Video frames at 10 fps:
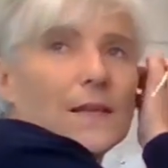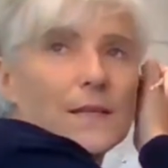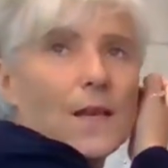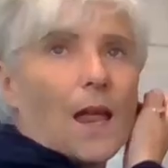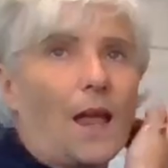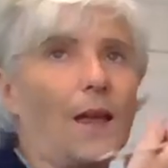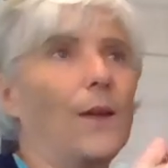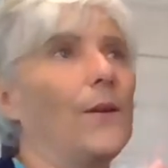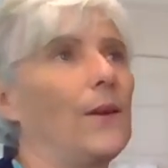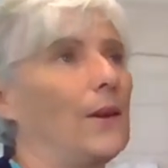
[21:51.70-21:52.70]
and
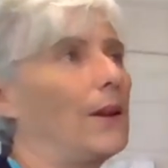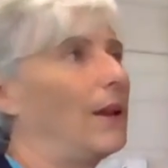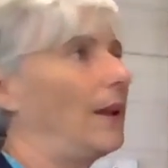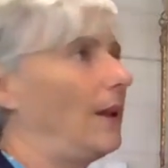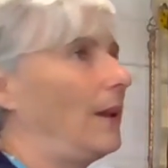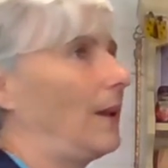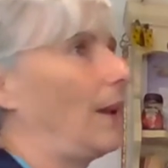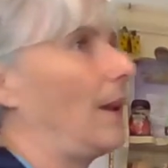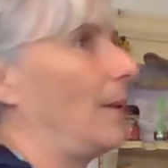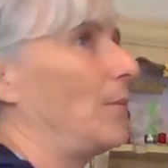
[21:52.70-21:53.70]
snow,
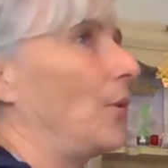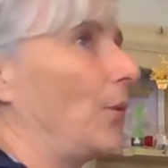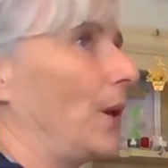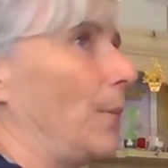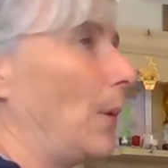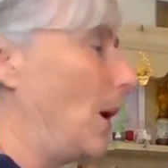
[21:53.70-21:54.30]
and I'm talking